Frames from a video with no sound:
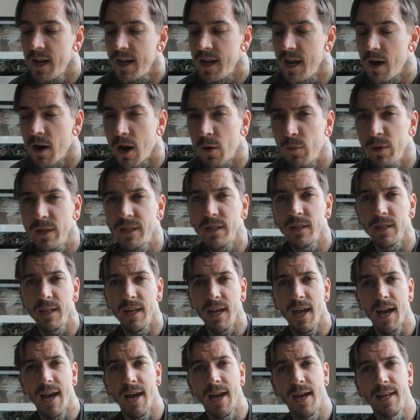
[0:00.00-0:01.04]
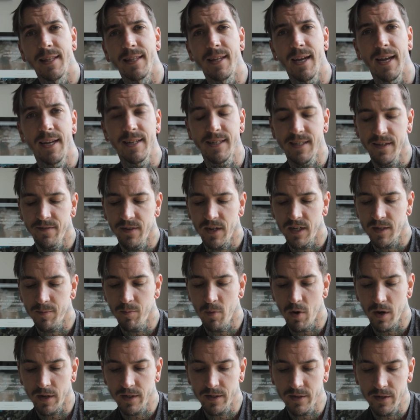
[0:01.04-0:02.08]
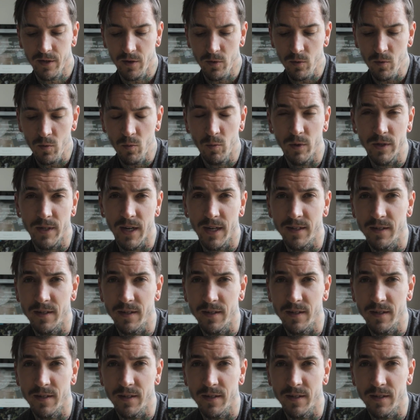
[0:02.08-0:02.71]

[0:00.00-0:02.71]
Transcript: Now, I recently had the a7S Mark II, which